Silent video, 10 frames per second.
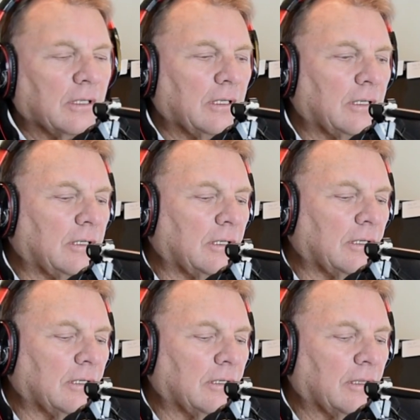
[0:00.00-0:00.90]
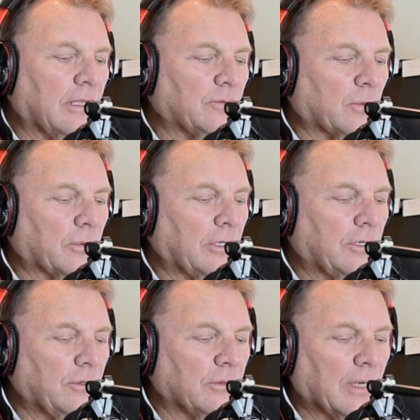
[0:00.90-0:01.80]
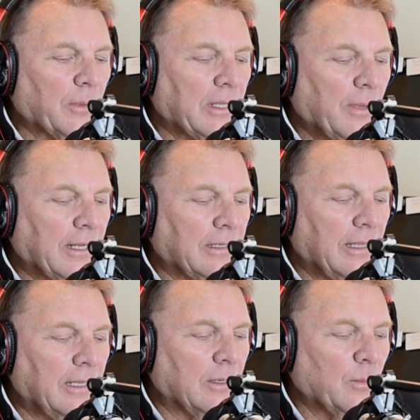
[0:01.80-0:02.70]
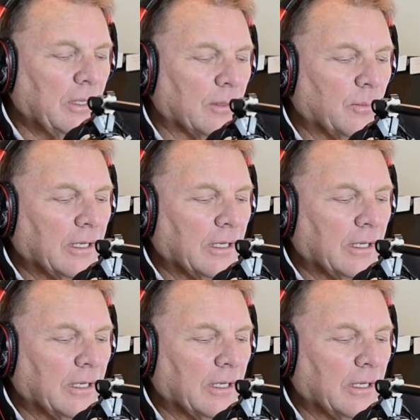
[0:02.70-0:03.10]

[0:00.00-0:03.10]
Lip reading: And that's what we're going to do. And I'm going to get back to that in a minute.